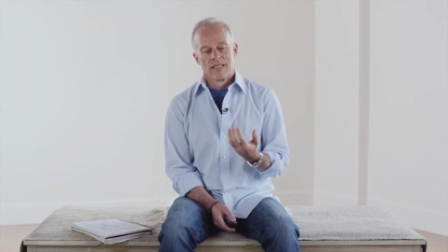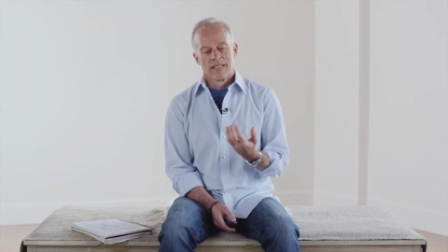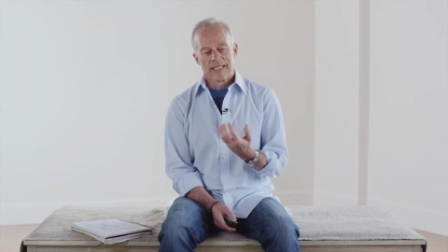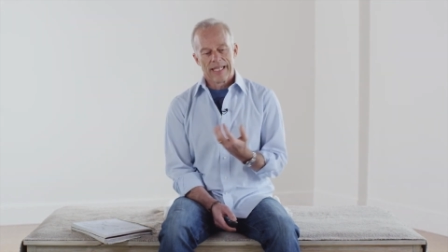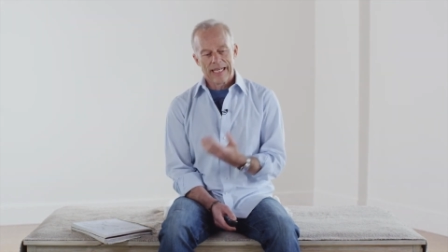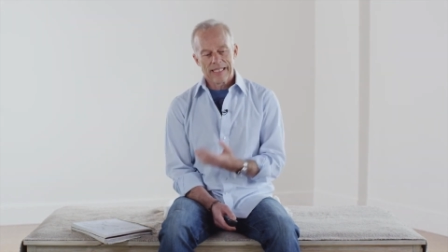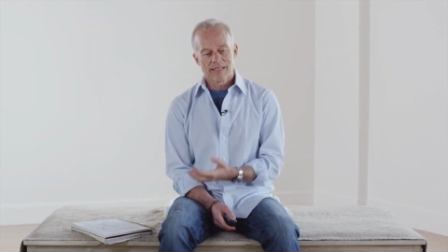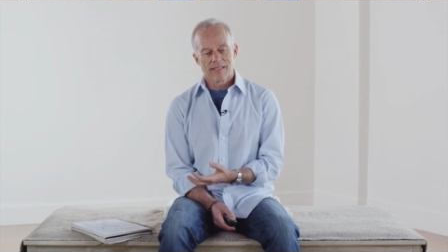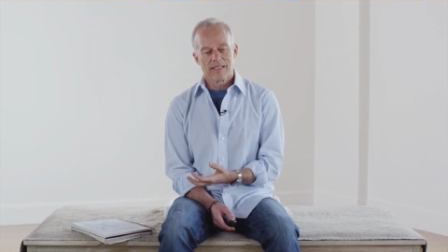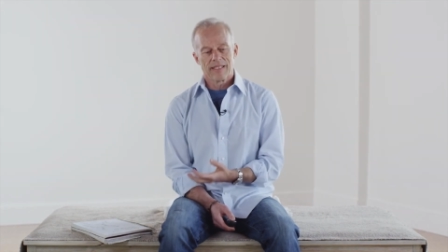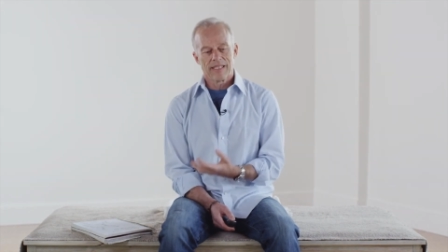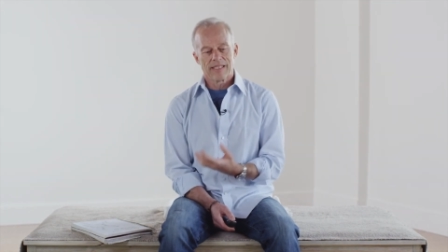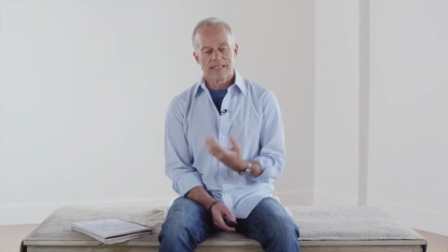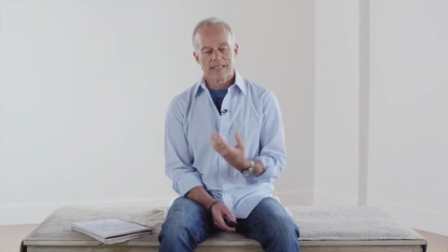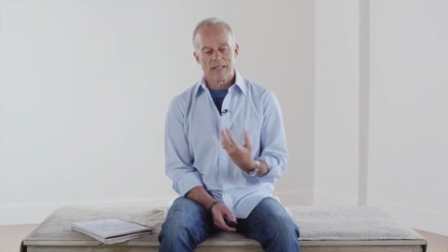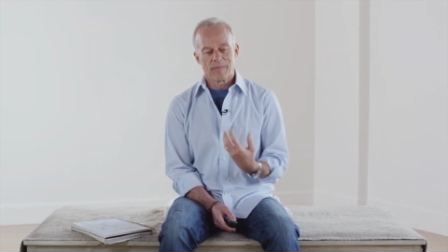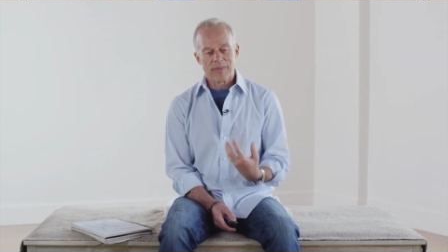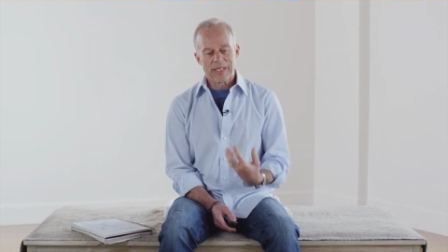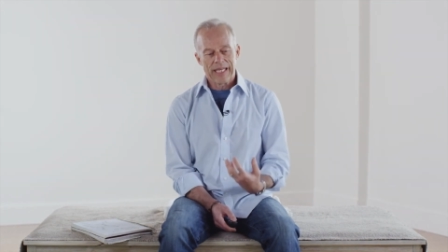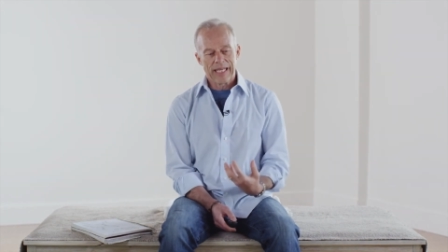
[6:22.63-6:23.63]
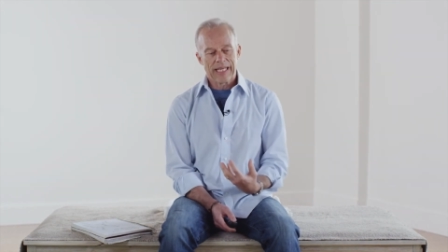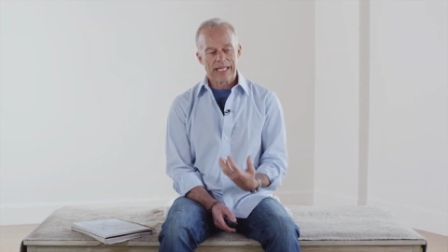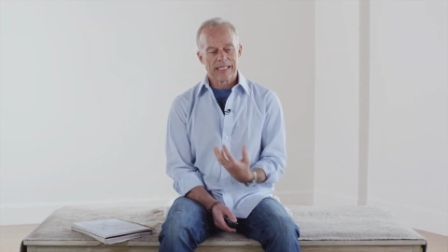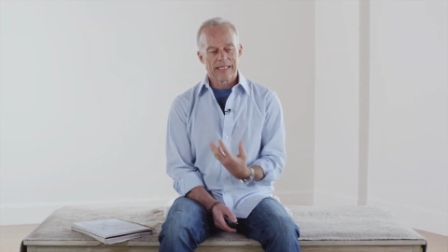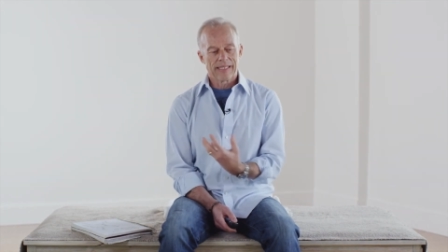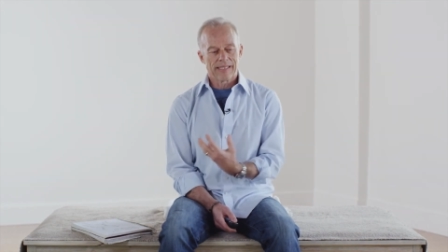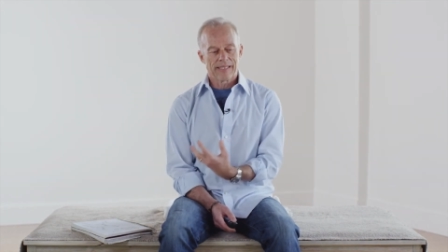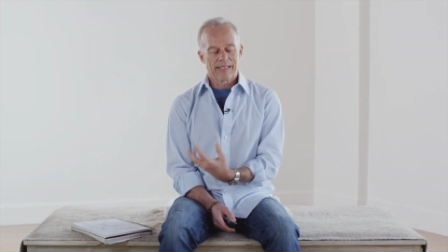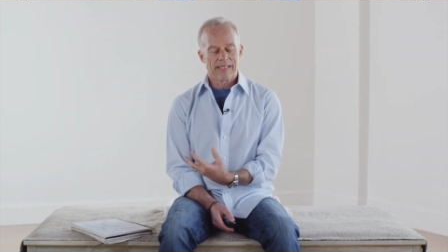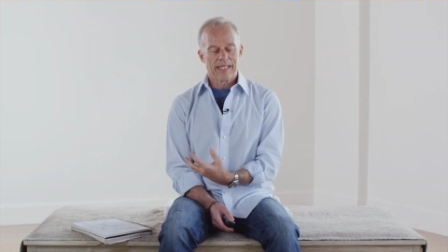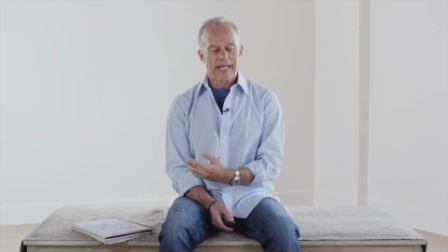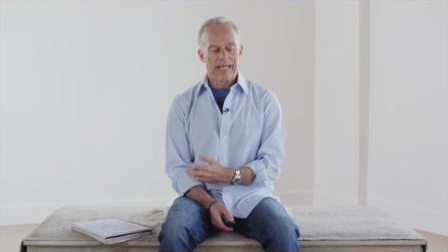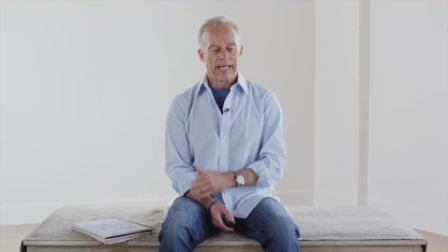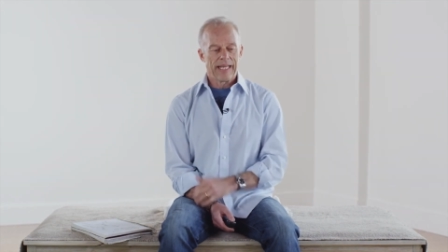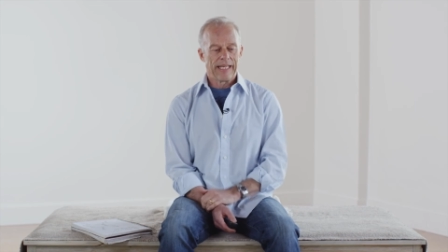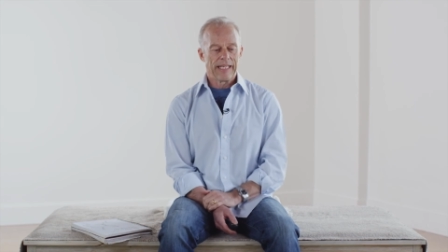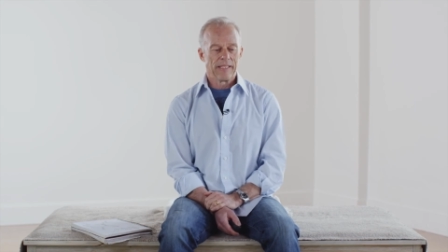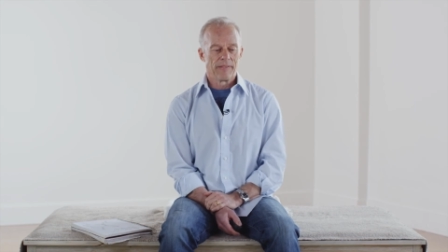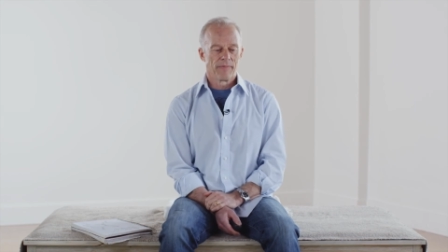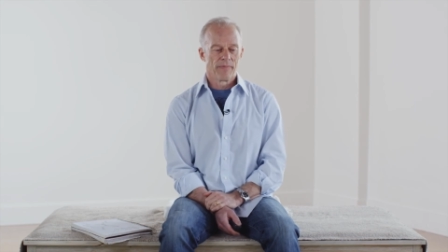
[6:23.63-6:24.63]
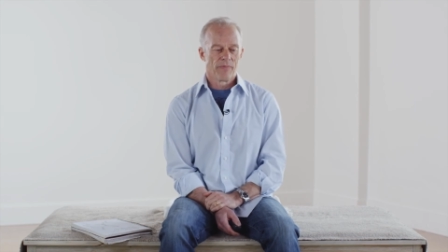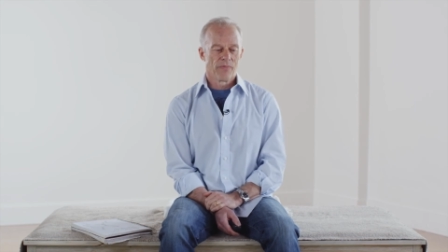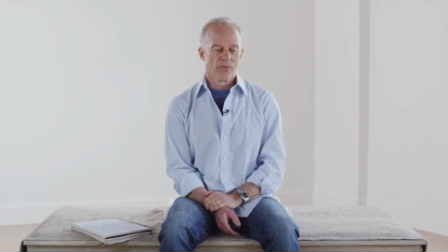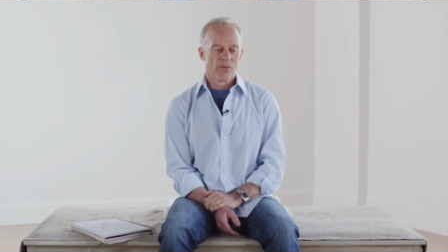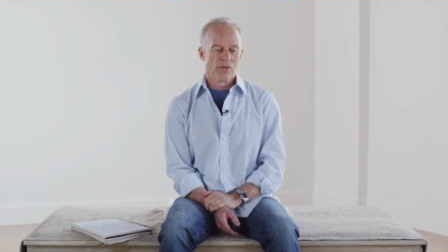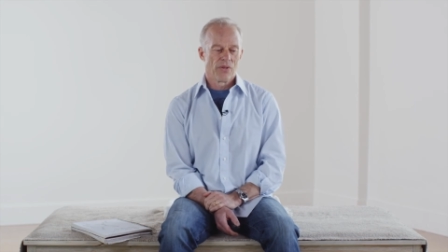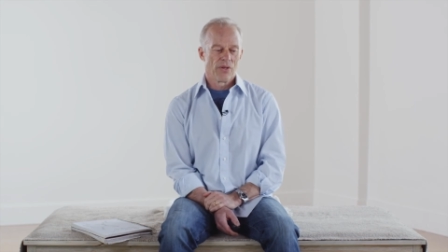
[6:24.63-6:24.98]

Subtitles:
Lastly, as I began to say,